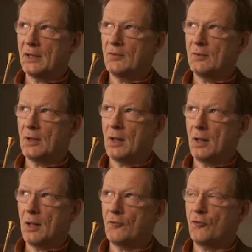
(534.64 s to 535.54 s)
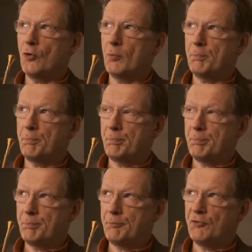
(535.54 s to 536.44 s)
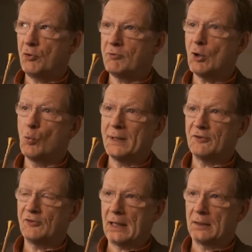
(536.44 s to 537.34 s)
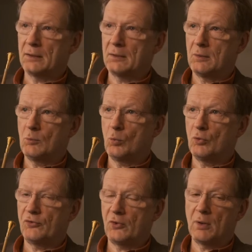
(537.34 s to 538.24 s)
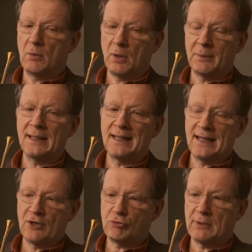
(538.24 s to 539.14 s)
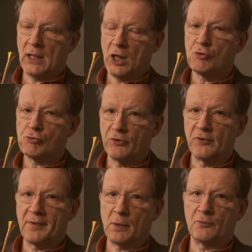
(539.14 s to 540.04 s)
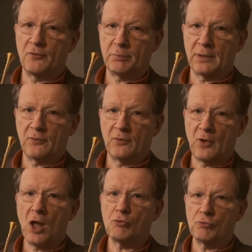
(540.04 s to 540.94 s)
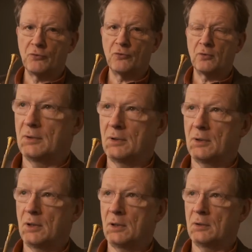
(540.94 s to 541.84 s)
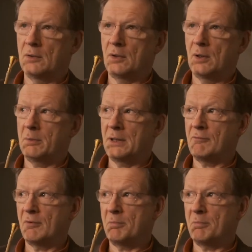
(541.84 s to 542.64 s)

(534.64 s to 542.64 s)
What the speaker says: it to recording standard was, I mean, literally hundreds of hours of practice, hundreds. And I mean, every